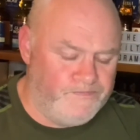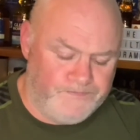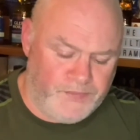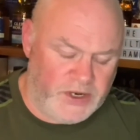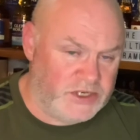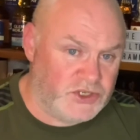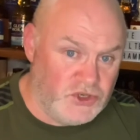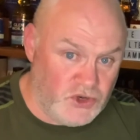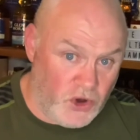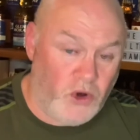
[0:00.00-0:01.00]
But it's
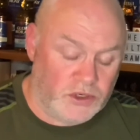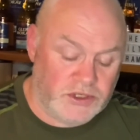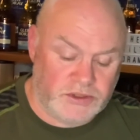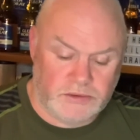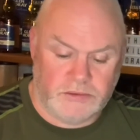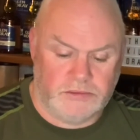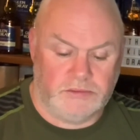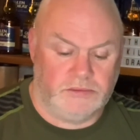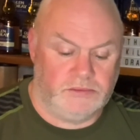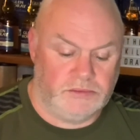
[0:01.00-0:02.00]
not
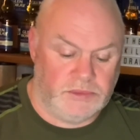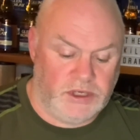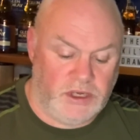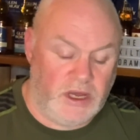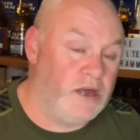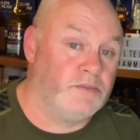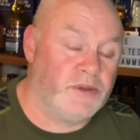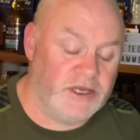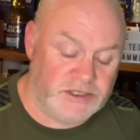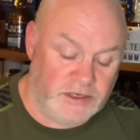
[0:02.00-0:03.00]

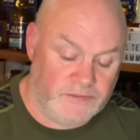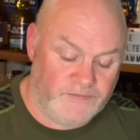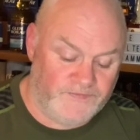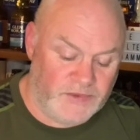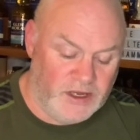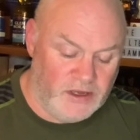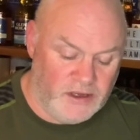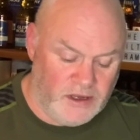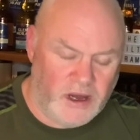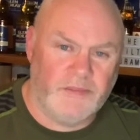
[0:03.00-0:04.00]
unpleasant.
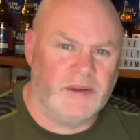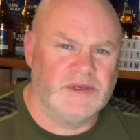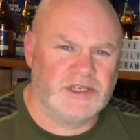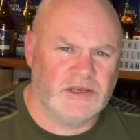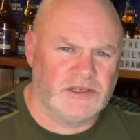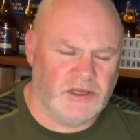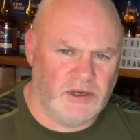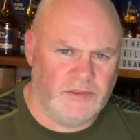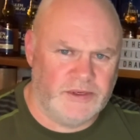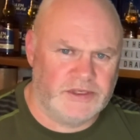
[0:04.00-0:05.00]
That maybe sounds a little
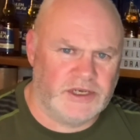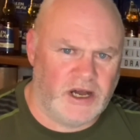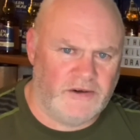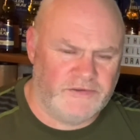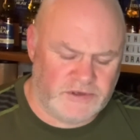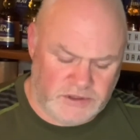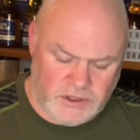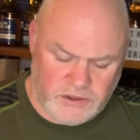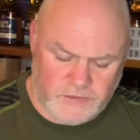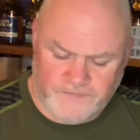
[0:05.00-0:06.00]
bit daft, you
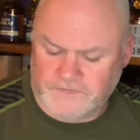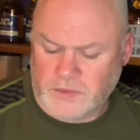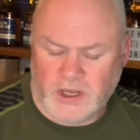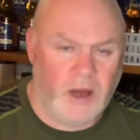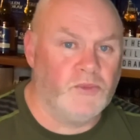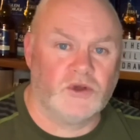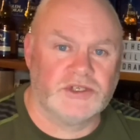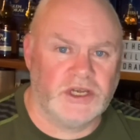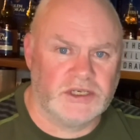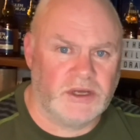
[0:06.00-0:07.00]
know. I'm not
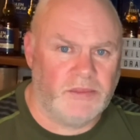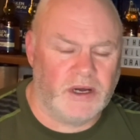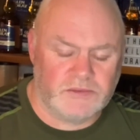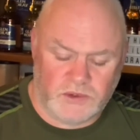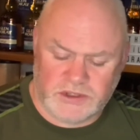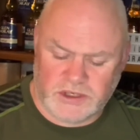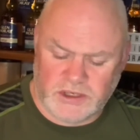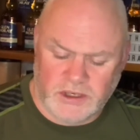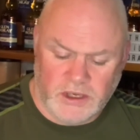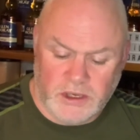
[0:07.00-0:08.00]
saying it's a bad whiskey.
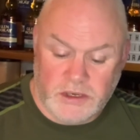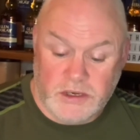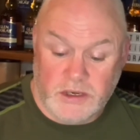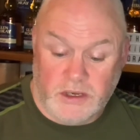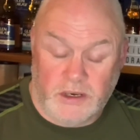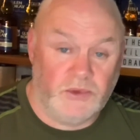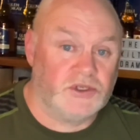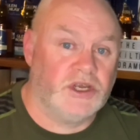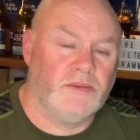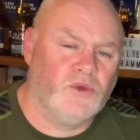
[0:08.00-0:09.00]
I'm not
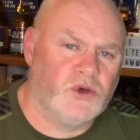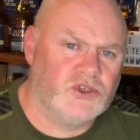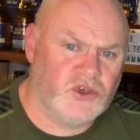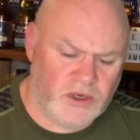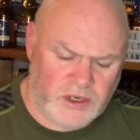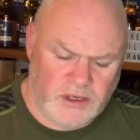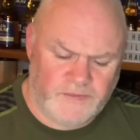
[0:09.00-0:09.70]
saying I'm not enjoying it.